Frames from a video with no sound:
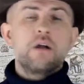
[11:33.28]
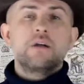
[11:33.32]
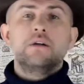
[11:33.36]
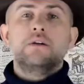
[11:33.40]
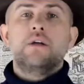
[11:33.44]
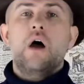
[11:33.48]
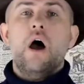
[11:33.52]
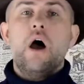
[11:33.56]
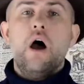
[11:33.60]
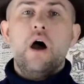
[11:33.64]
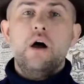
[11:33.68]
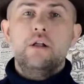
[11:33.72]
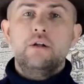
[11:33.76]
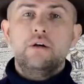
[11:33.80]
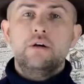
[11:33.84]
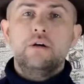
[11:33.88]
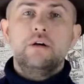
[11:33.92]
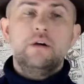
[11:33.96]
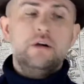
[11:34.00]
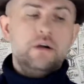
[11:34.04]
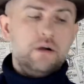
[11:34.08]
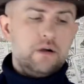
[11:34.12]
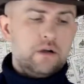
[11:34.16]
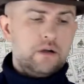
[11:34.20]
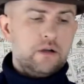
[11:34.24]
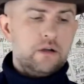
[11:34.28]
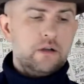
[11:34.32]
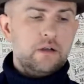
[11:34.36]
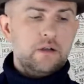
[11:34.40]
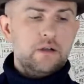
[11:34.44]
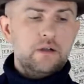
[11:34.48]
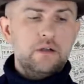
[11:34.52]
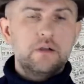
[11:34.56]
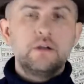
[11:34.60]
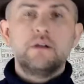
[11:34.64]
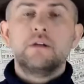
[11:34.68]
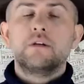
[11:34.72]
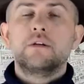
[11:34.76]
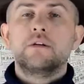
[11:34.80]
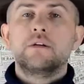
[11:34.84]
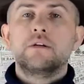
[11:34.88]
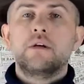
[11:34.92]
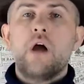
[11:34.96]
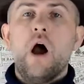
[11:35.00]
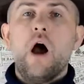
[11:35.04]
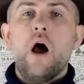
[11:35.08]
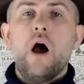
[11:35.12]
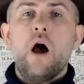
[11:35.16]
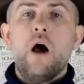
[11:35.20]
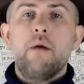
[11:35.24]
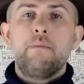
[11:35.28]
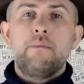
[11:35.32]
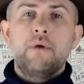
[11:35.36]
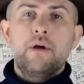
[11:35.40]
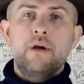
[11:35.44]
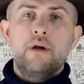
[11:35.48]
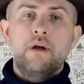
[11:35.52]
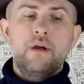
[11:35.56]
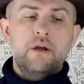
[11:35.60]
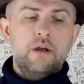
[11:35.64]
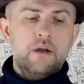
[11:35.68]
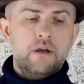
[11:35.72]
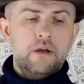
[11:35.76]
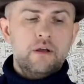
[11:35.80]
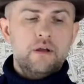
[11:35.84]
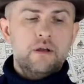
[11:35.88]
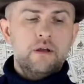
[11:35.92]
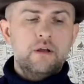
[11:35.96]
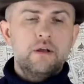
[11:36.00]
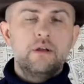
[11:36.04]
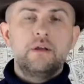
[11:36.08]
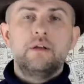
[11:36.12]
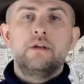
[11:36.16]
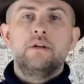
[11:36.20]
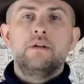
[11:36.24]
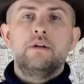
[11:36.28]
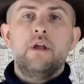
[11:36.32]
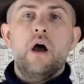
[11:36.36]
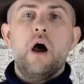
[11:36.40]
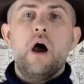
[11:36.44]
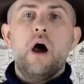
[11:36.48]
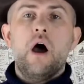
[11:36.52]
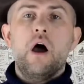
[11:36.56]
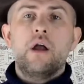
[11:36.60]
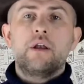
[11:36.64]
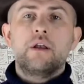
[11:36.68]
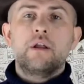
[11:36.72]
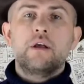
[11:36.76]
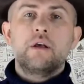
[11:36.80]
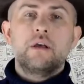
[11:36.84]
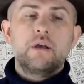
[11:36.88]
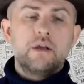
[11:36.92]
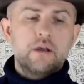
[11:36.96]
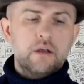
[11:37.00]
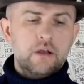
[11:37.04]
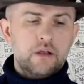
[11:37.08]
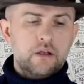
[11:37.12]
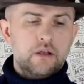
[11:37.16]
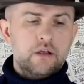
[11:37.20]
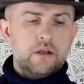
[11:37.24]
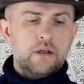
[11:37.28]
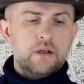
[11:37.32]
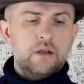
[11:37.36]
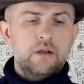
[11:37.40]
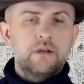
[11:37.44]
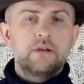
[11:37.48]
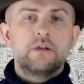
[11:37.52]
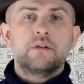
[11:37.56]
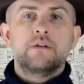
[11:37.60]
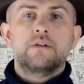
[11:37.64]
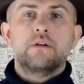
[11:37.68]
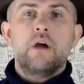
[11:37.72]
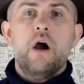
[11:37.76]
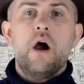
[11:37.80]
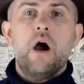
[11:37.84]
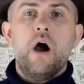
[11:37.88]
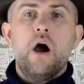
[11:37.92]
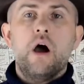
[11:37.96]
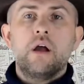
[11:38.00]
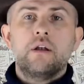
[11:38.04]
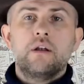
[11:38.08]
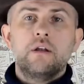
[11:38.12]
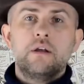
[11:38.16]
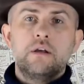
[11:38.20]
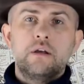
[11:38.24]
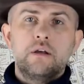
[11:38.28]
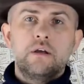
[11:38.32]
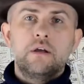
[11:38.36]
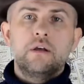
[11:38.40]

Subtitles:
Dollar, cop, not, God.